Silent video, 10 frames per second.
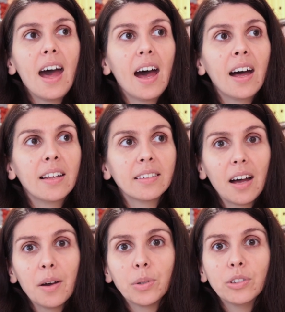And
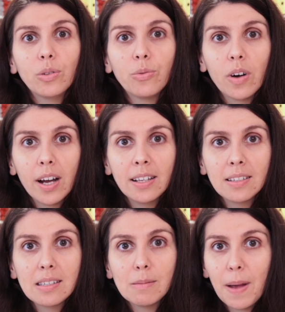I want to
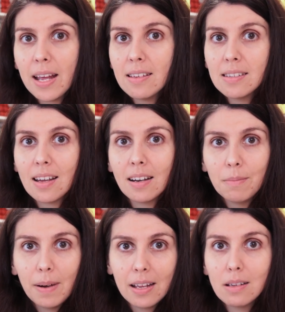find space
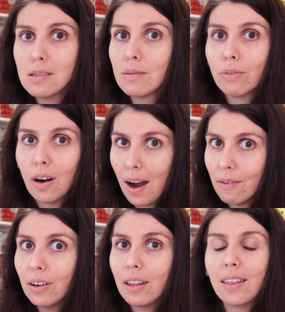and place for
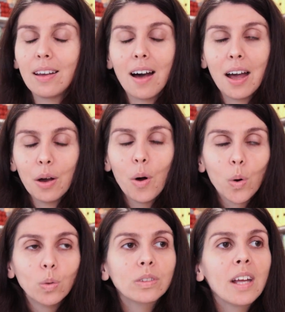everything I
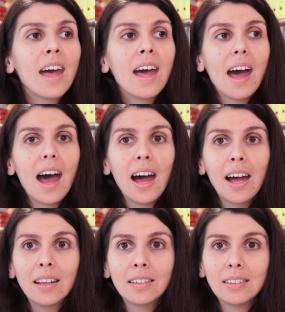own
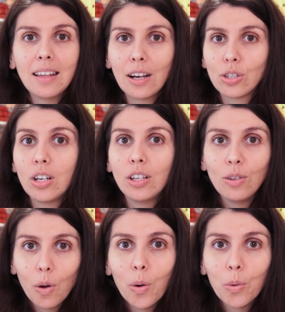and actually
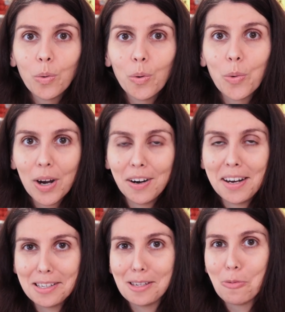know where
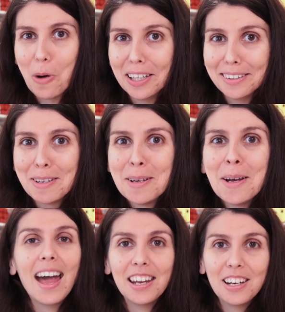is what.
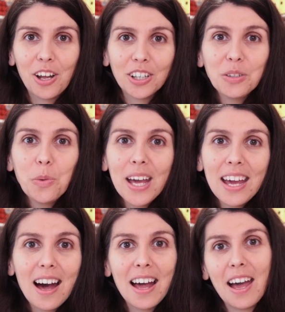And along the
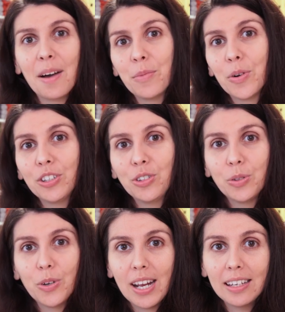way, I am going to
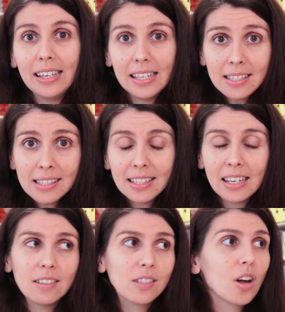create a list
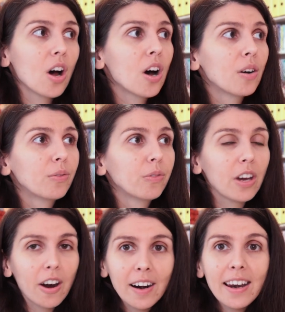of
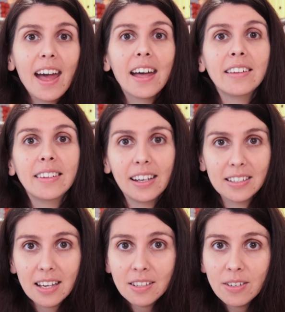yarn and the
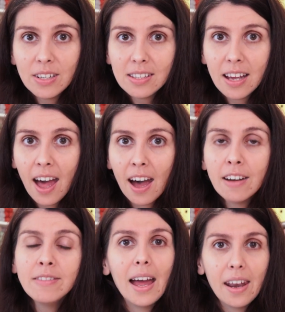accessories I
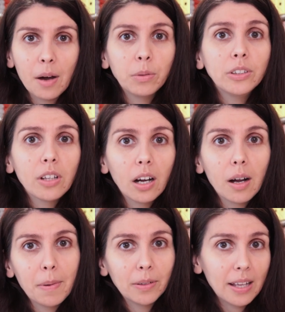have. And I will talk
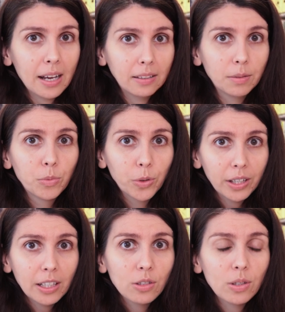about that more
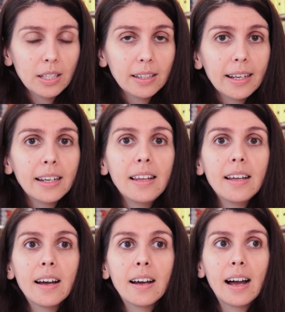into
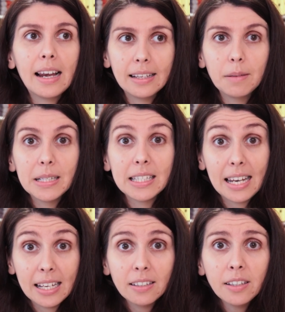detail a little bit
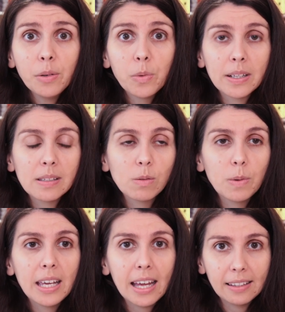later once
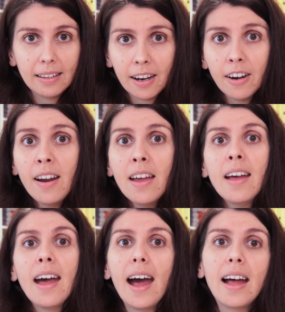we get there
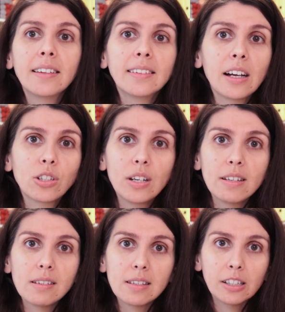and
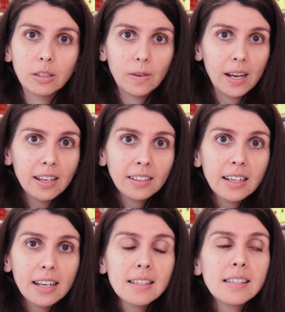actually start creating
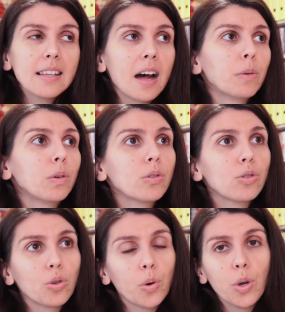the list. I will
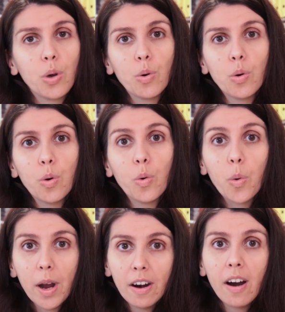show you
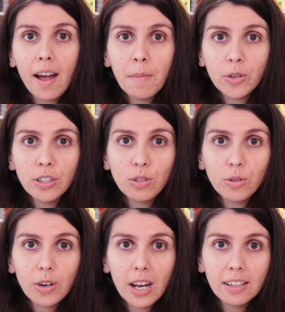where I'm going to
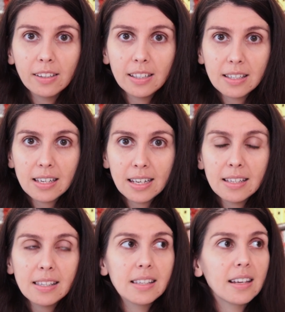create this
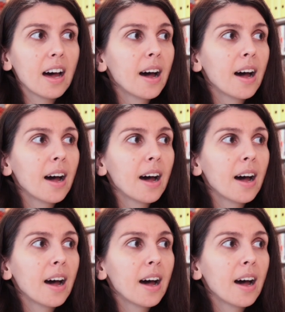list.